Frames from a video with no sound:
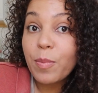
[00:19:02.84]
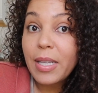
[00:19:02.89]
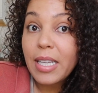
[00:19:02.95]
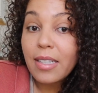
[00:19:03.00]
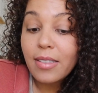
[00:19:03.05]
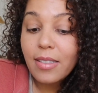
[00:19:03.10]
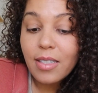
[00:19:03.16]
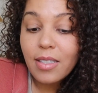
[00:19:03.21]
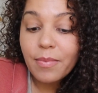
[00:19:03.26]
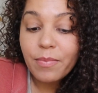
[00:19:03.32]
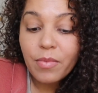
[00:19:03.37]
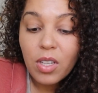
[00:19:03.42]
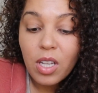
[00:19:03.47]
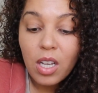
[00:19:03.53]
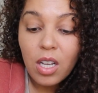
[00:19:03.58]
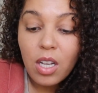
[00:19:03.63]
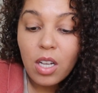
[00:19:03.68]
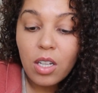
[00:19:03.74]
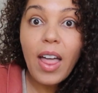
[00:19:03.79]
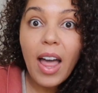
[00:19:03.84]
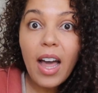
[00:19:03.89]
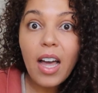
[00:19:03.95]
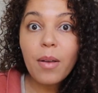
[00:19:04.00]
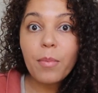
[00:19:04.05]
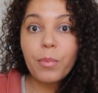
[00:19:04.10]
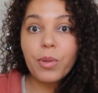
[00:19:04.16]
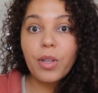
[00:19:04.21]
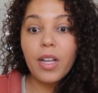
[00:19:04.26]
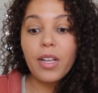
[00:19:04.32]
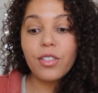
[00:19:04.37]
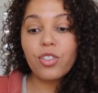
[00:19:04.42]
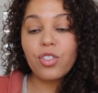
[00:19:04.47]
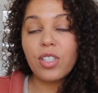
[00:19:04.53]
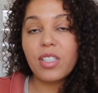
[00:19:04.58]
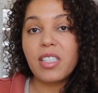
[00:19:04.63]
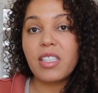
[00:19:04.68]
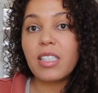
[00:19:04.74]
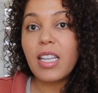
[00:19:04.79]
beads. That plus
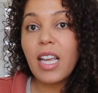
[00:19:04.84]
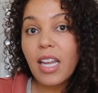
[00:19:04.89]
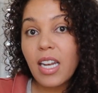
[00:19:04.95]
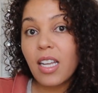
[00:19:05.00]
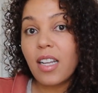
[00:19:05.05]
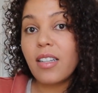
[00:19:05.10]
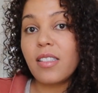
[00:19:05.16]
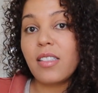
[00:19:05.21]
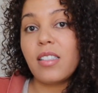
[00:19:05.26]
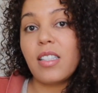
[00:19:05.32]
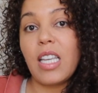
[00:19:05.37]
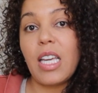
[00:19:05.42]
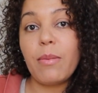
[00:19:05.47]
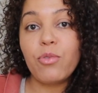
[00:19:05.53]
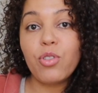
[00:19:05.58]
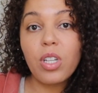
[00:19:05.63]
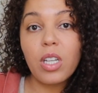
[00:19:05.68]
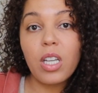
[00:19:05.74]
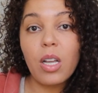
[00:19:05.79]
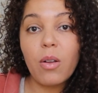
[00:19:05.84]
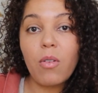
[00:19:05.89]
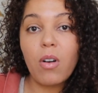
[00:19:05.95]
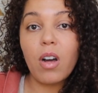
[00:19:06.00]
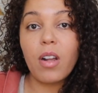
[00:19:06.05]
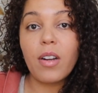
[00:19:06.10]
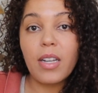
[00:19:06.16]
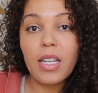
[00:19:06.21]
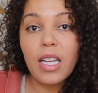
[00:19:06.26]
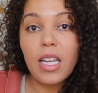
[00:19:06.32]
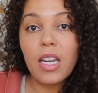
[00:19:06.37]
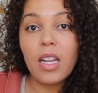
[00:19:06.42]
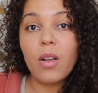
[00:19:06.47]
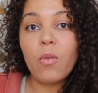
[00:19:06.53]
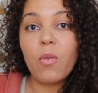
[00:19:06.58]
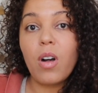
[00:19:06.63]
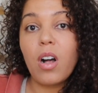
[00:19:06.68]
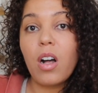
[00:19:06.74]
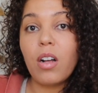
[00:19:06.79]
just getting good sleep, drinking water,
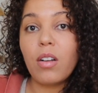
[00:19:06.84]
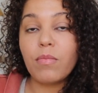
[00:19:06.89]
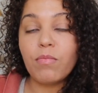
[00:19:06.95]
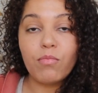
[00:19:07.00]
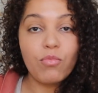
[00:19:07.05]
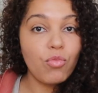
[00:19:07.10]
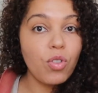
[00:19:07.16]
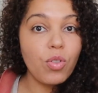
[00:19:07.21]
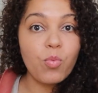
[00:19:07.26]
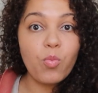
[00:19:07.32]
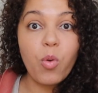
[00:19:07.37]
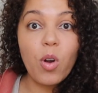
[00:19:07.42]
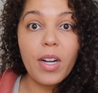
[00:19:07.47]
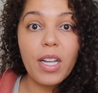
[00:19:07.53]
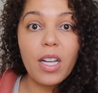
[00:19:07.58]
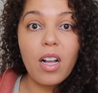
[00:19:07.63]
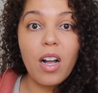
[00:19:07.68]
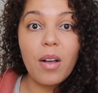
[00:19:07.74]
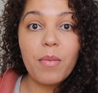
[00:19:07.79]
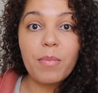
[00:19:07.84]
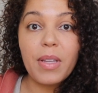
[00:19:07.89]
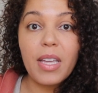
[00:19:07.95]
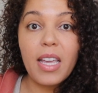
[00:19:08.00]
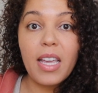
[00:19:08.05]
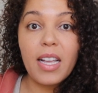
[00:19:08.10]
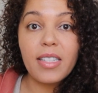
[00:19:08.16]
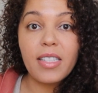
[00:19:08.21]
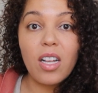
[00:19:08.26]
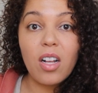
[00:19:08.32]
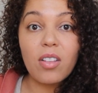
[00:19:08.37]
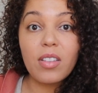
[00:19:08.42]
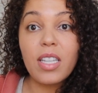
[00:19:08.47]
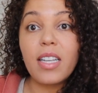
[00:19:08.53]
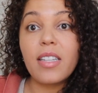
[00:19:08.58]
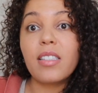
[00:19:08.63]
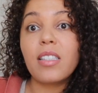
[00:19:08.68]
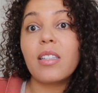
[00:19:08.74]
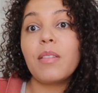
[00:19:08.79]
eating well, working on being as
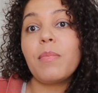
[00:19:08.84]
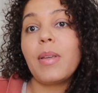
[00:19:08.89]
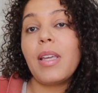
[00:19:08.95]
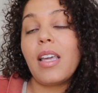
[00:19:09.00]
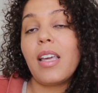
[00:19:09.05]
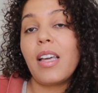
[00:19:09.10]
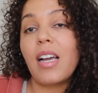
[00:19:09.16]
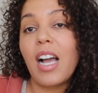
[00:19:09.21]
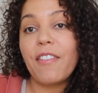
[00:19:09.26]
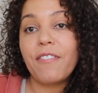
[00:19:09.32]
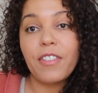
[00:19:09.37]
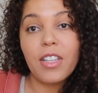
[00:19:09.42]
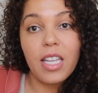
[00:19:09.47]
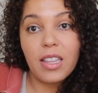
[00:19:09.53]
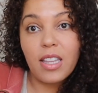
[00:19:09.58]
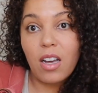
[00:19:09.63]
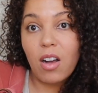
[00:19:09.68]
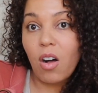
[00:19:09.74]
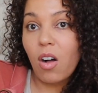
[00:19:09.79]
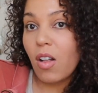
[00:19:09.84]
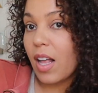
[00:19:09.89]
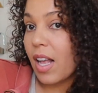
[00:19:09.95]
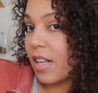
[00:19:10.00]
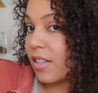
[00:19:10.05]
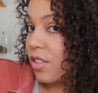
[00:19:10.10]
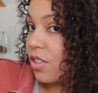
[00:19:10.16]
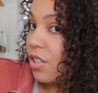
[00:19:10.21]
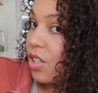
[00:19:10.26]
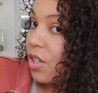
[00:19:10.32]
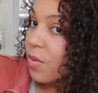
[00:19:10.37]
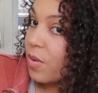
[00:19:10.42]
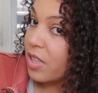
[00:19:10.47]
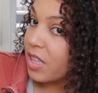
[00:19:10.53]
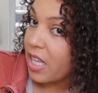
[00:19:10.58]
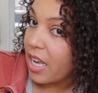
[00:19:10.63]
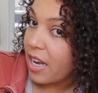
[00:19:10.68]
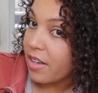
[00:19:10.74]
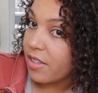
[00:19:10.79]
healthy as can be. I feel like that all has to do
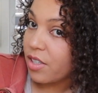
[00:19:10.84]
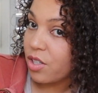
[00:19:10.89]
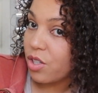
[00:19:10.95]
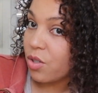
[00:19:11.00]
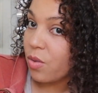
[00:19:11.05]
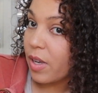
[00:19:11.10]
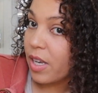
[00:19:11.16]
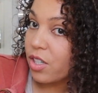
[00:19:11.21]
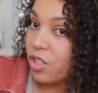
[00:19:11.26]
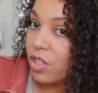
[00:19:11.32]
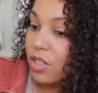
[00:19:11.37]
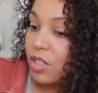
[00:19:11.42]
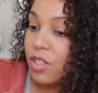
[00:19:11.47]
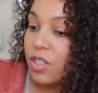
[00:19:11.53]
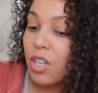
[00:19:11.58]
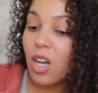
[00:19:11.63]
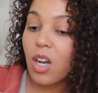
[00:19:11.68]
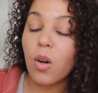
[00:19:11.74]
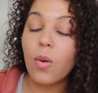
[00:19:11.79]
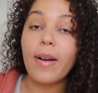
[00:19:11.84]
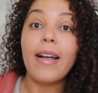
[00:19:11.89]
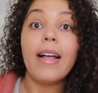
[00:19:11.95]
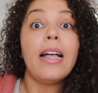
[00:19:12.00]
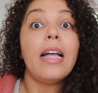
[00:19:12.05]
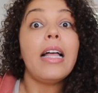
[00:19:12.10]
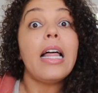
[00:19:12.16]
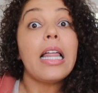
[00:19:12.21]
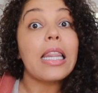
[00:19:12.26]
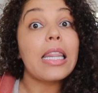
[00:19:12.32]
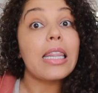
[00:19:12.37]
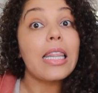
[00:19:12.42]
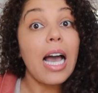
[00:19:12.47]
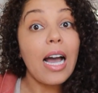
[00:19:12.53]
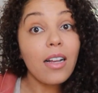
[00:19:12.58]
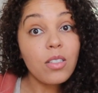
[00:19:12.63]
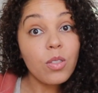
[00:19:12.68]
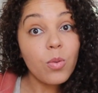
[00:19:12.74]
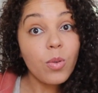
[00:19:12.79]
with the hair situation. So
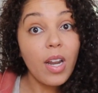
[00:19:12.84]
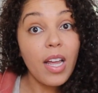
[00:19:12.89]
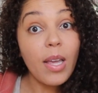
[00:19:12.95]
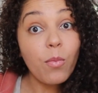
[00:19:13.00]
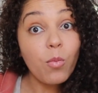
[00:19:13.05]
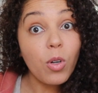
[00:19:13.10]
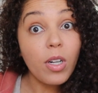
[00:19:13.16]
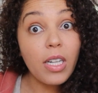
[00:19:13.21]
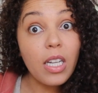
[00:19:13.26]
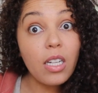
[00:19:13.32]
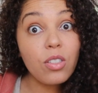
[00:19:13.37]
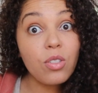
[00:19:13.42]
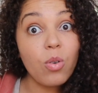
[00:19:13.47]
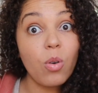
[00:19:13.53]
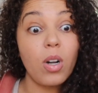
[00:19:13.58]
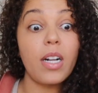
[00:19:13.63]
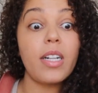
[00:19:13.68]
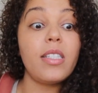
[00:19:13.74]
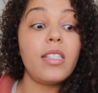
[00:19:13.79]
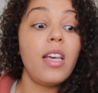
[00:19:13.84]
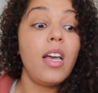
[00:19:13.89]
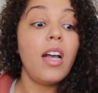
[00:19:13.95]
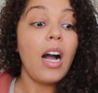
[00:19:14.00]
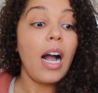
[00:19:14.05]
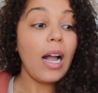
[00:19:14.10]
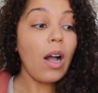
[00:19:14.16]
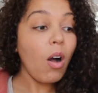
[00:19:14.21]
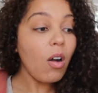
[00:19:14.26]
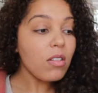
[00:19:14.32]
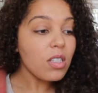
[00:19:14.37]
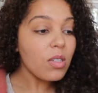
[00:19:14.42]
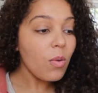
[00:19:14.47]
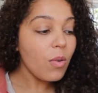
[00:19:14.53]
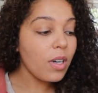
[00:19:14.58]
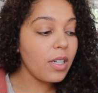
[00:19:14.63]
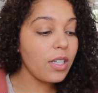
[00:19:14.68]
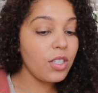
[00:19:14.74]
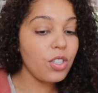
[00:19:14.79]
that's what I am working towards. I also
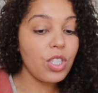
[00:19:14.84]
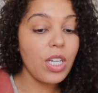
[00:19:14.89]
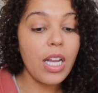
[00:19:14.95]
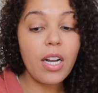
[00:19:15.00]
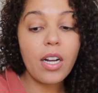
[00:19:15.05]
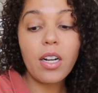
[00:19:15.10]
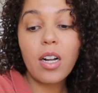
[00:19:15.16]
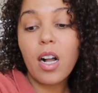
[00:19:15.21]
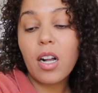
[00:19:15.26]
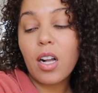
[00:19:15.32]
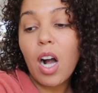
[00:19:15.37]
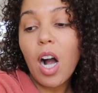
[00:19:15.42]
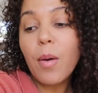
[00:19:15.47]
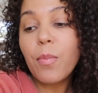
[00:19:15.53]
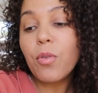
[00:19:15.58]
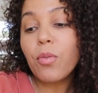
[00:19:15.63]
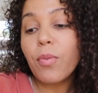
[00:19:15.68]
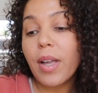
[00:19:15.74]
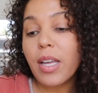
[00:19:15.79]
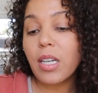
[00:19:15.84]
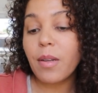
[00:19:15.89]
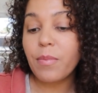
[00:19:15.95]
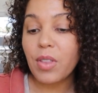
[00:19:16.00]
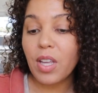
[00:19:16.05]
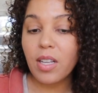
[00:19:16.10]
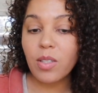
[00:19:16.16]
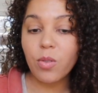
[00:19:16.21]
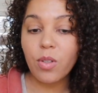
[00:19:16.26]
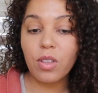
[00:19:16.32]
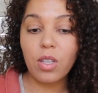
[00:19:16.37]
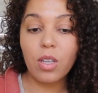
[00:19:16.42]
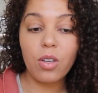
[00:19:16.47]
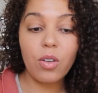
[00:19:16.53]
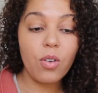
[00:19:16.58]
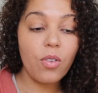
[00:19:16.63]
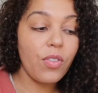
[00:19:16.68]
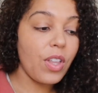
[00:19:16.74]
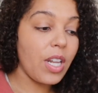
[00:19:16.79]
wanted to share a couple random things with
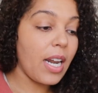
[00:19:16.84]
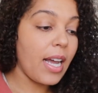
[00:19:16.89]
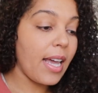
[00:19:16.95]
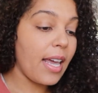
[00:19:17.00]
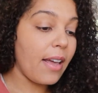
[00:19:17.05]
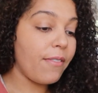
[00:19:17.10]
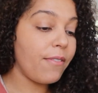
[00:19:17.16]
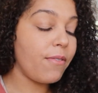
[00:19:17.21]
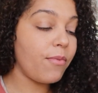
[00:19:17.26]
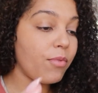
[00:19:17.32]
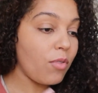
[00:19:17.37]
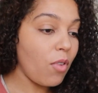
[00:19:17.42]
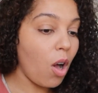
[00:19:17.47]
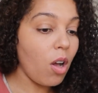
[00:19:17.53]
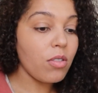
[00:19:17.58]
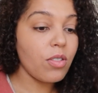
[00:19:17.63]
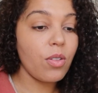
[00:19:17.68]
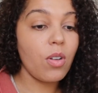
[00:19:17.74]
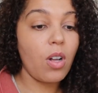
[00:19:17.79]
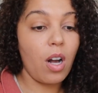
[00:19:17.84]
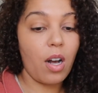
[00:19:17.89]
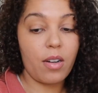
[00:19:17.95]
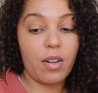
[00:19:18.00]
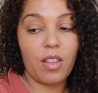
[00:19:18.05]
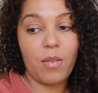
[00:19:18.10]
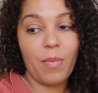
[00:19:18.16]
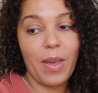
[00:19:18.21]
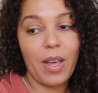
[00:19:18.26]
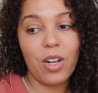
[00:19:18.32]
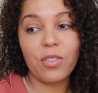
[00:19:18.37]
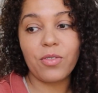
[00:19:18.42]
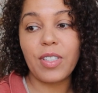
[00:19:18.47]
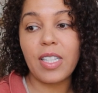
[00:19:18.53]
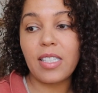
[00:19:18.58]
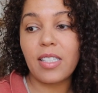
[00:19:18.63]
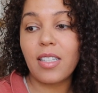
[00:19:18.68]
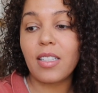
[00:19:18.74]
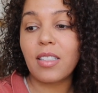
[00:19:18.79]
you that I have also gotten in the mail
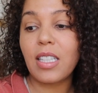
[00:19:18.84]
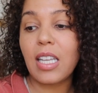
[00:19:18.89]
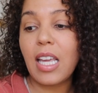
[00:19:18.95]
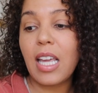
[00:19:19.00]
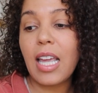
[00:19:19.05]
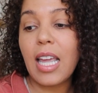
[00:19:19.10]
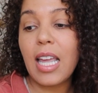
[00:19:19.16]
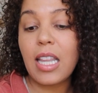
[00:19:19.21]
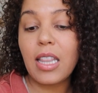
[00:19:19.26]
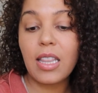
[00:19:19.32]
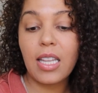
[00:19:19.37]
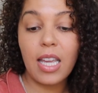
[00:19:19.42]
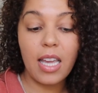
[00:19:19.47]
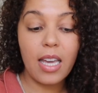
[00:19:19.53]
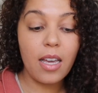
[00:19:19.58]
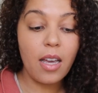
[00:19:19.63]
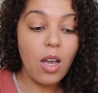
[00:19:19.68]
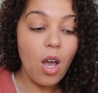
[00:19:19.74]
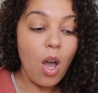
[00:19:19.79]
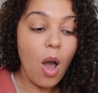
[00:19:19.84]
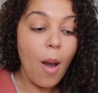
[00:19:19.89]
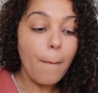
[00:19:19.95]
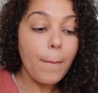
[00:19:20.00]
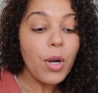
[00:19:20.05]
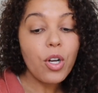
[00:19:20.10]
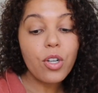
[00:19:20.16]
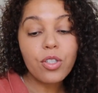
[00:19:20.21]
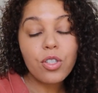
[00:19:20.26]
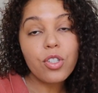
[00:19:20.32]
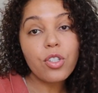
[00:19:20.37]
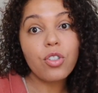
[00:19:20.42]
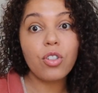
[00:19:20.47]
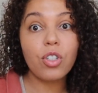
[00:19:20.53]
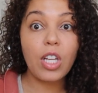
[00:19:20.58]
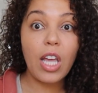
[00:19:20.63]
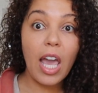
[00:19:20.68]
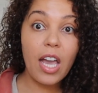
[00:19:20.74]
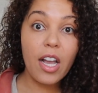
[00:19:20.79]
recently in the
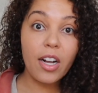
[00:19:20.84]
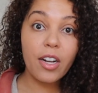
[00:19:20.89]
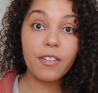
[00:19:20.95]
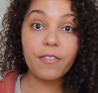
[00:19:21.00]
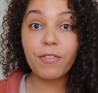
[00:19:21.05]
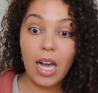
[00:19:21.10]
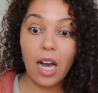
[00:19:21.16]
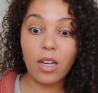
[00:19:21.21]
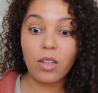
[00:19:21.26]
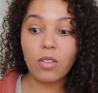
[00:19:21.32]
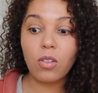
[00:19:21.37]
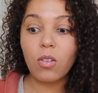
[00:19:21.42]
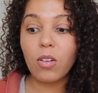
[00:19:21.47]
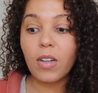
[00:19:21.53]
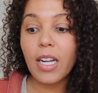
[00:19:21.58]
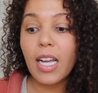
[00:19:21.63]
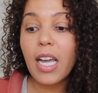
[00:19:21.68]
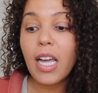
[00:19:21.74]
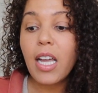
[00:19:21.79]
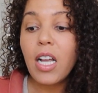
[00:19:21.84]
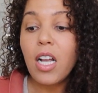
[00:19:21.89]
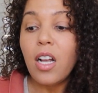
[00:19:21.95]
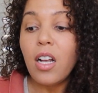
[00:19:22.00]
personal care category.